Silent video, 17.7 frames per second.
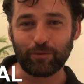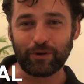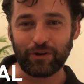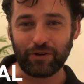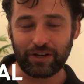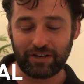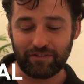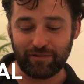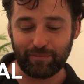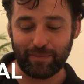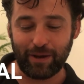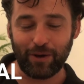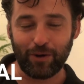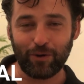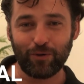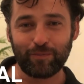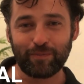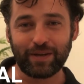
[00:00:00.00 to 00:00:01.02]
We're not even
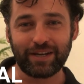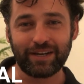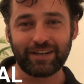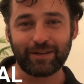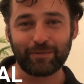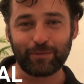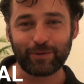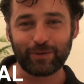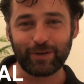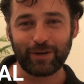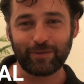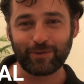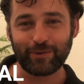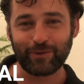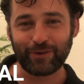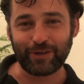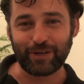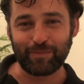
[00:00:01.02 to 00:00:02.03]
home yet, and we're, and
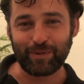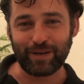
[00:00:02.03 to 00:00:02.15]
we're already